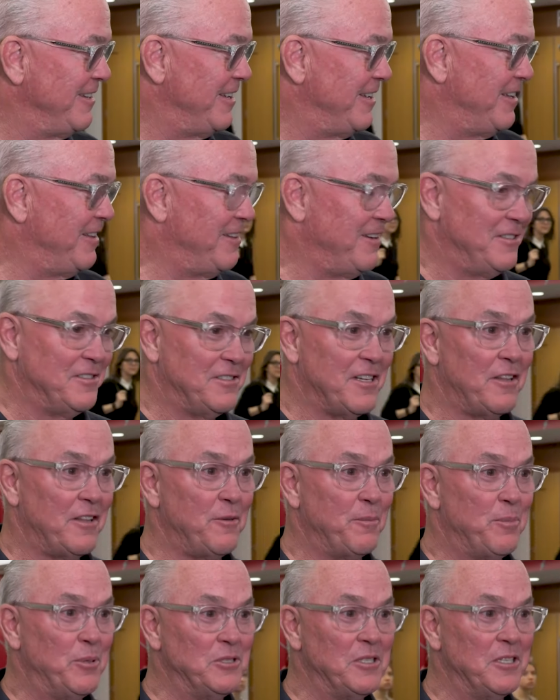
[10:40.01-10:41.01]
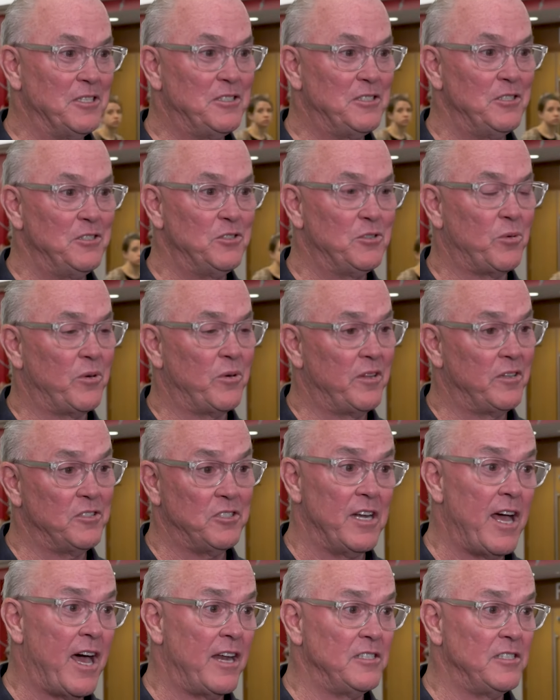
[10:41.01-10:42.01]
and there's other positions where
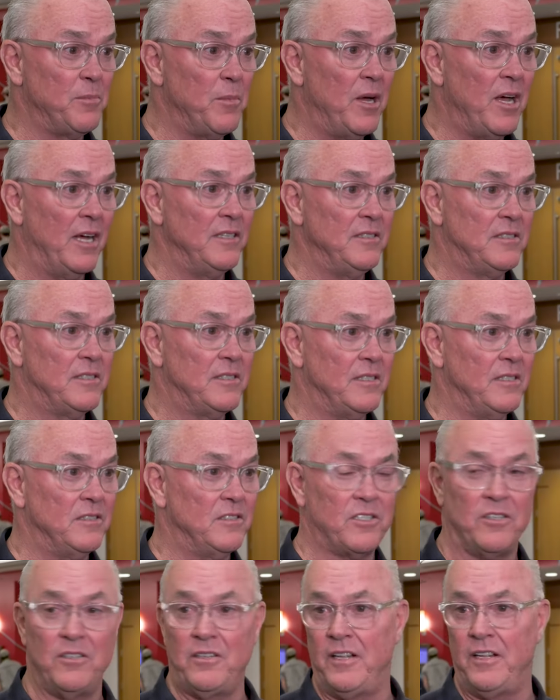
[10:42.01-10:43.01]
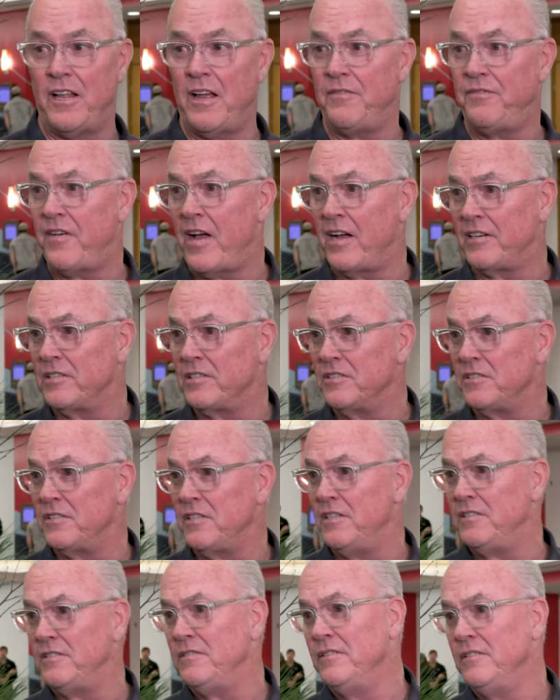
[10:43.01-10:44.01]
there's not as much. And certainly that factors
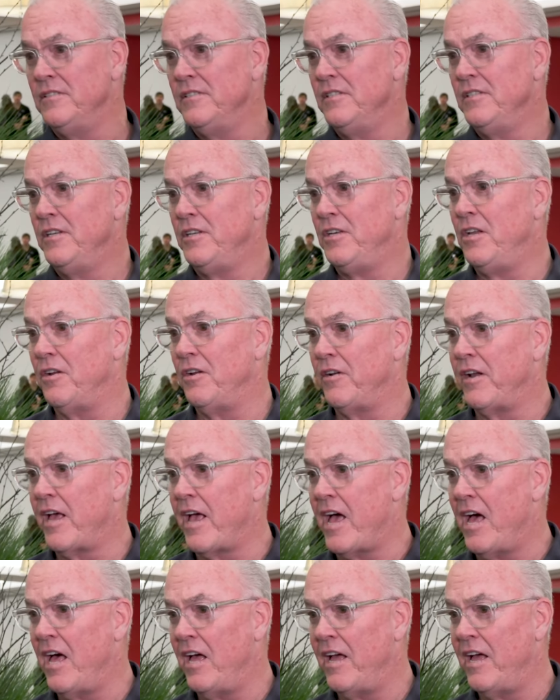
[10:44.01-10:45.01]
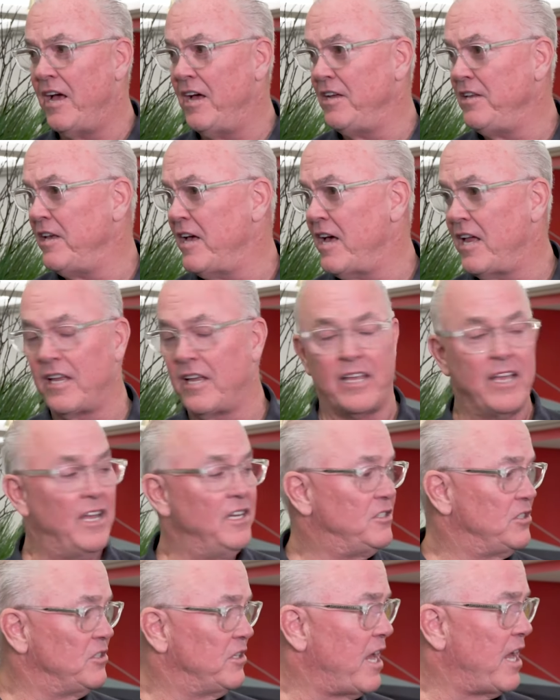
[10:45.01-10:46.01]
in, you know, to how, how you
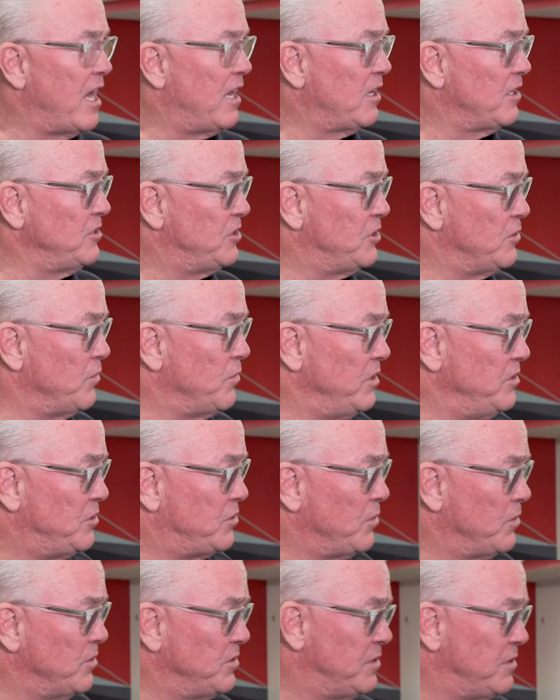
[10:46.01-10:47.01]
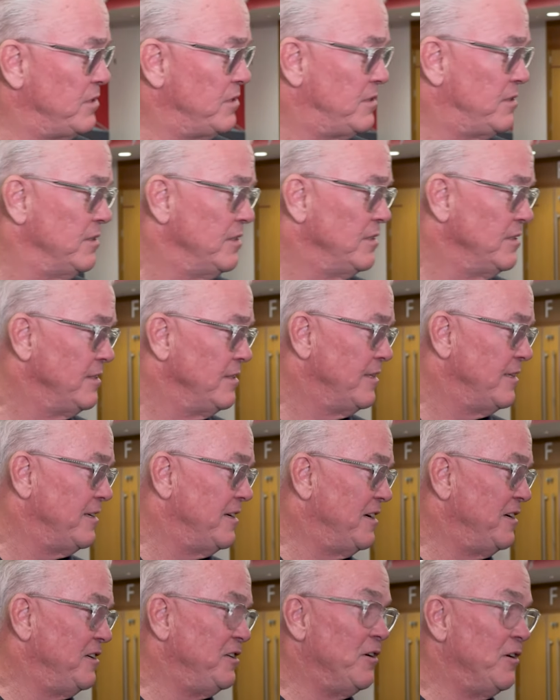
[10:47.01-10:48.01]
allocate your dollars, your resources,
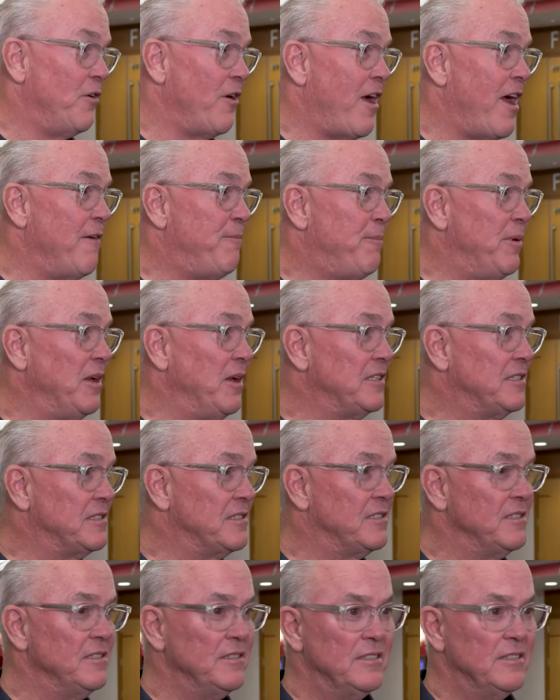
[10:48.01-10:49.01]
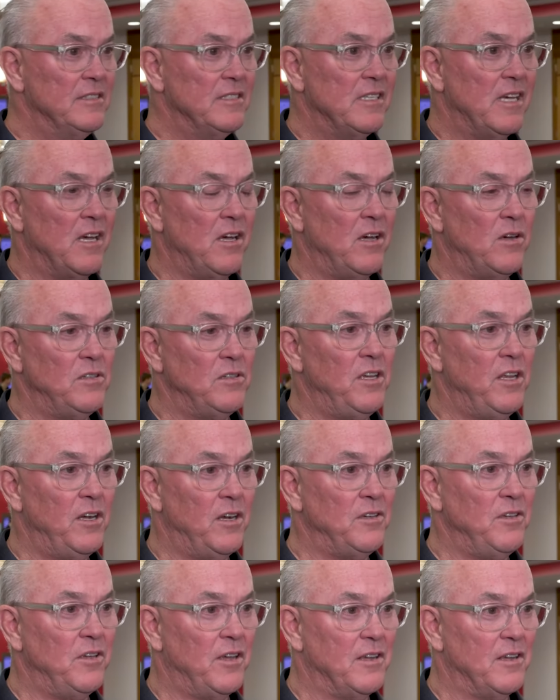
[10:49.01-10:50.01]
uh, your draft picks. Uh, you
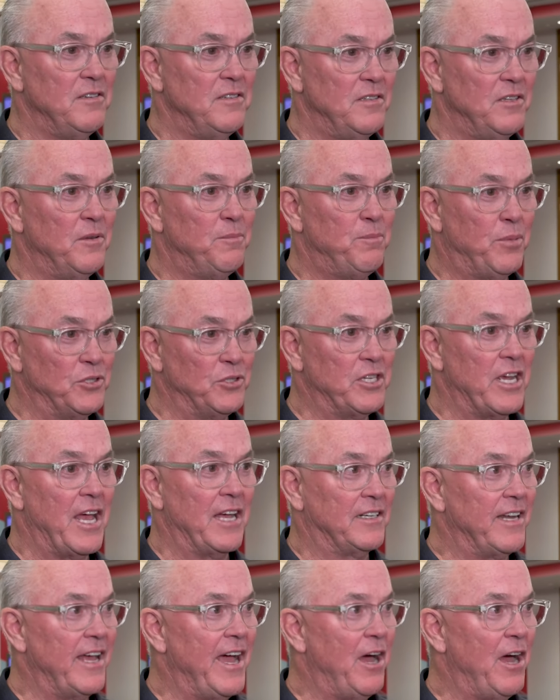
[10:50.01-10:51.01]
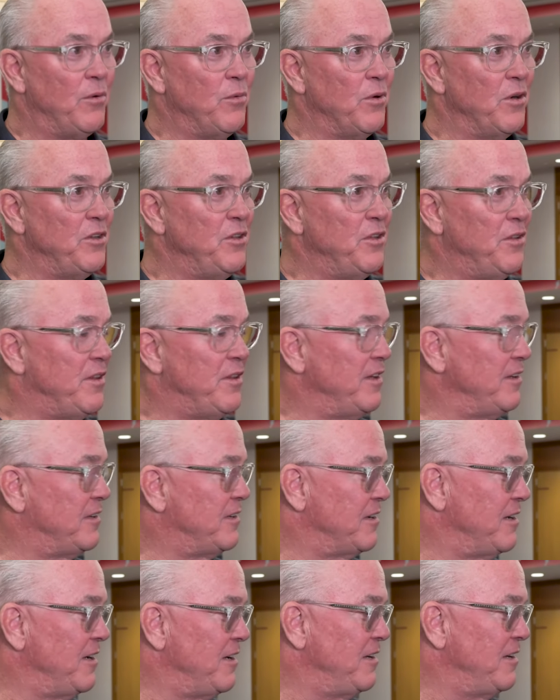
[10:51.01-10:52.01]
know, you, you project out where you think,
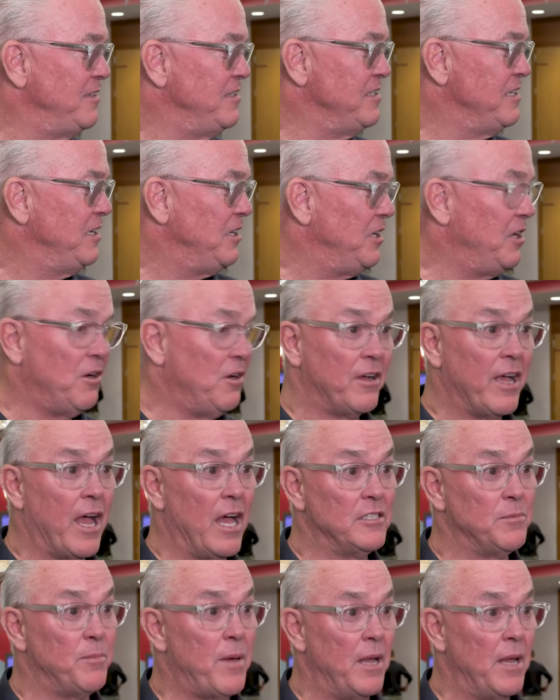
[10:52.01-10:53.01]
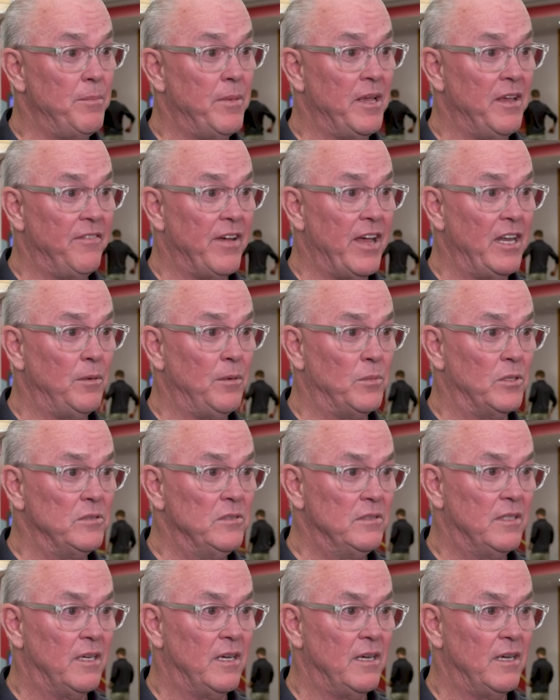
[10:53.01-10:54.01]
uh, you know, guys might be available,
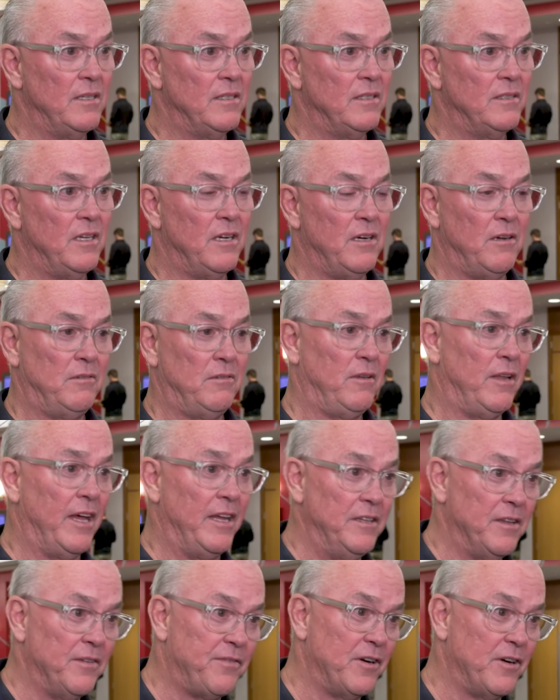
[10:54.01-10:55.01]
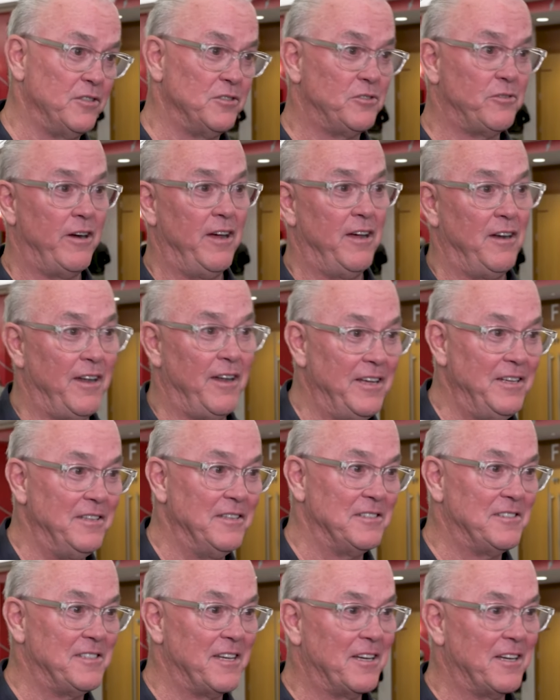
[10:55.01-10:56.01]
uh, you know, late in the first round, late in
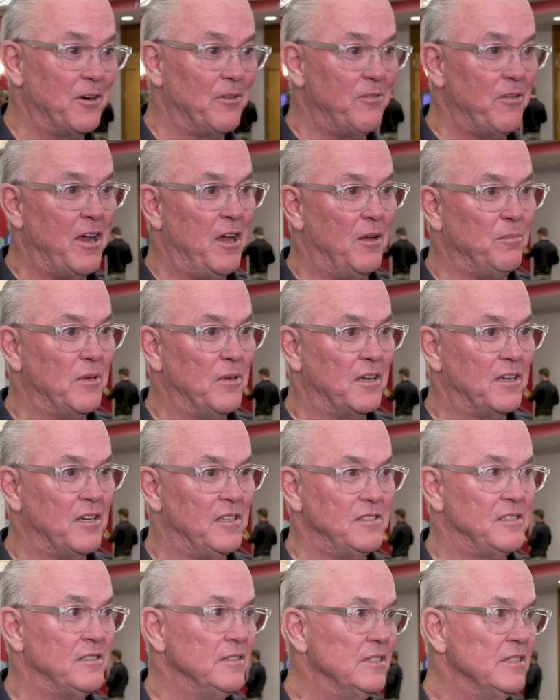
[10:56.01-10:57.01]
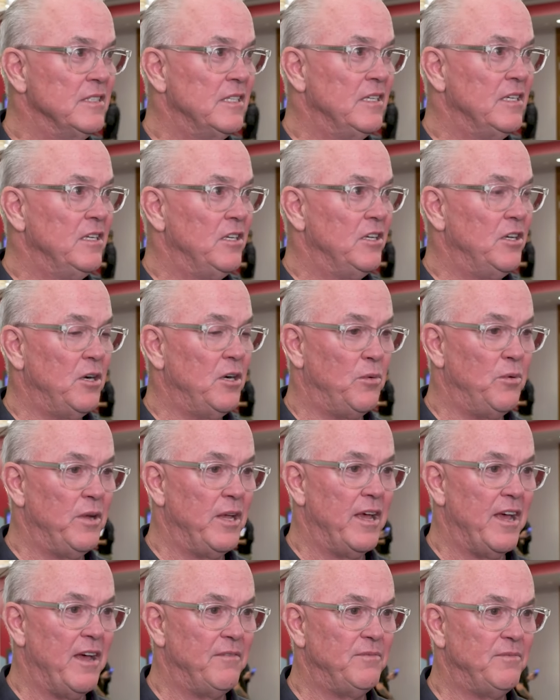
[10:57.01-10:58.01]
the second round, because, you know, we
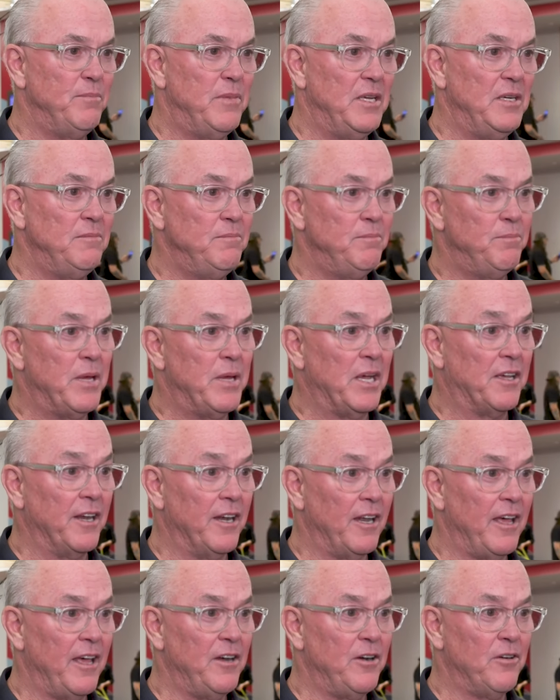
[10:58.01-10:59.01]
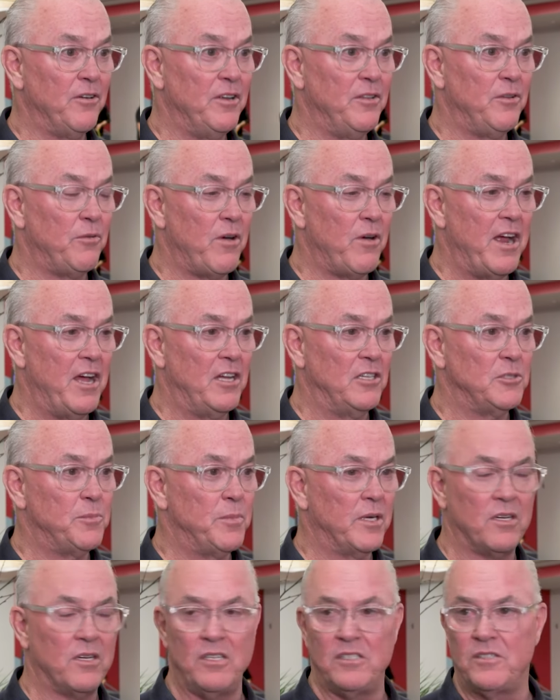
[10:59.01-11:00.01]
have been picking later in the rounds
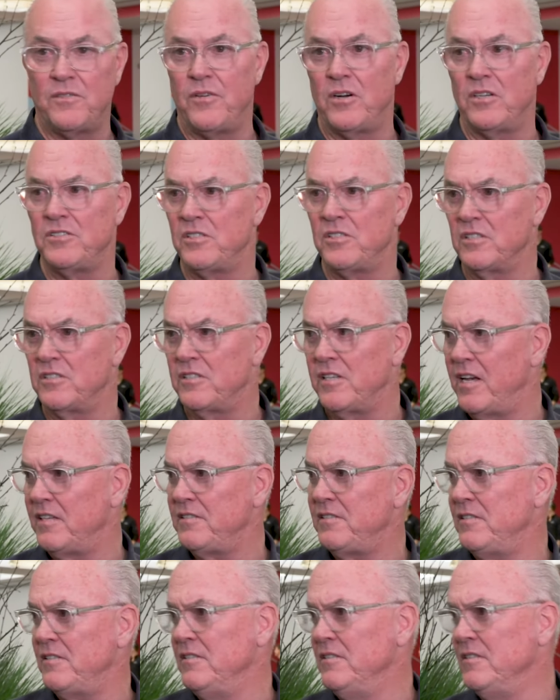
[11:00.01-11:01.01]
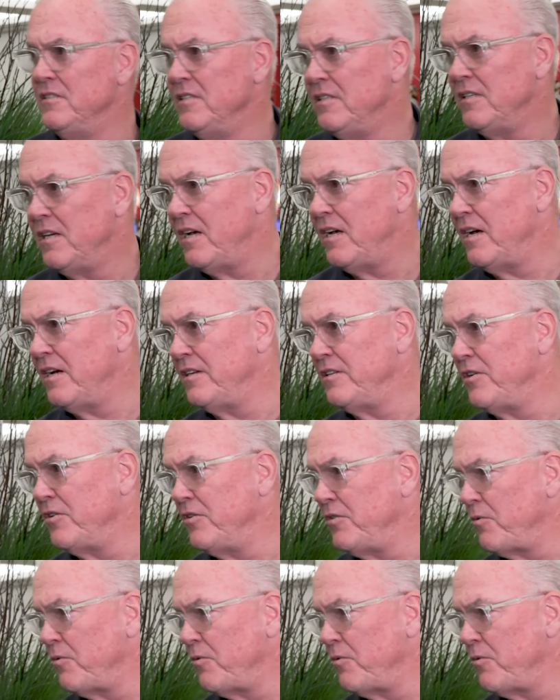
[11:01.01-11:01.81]
because of our success uh, during